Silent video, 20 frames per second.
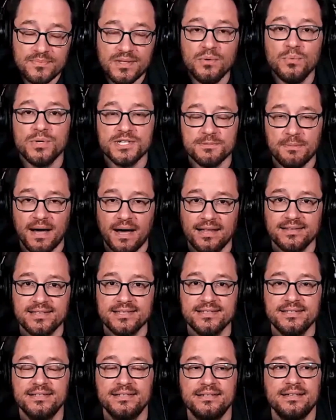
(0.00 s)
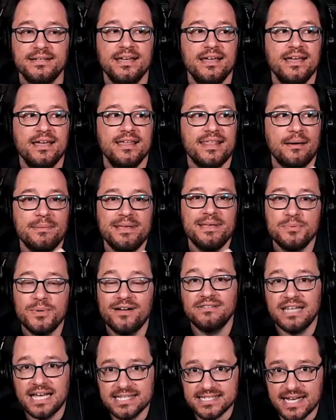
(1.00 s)
response, that means we
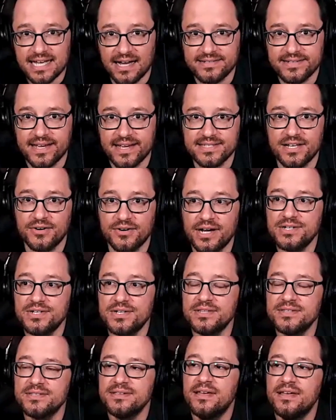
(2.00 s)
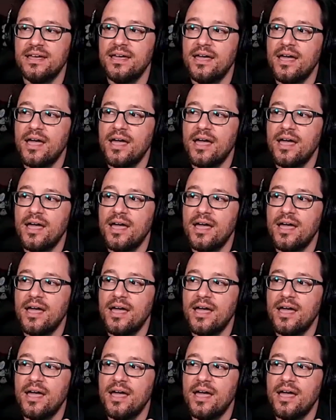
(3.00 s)
have less contact center agents,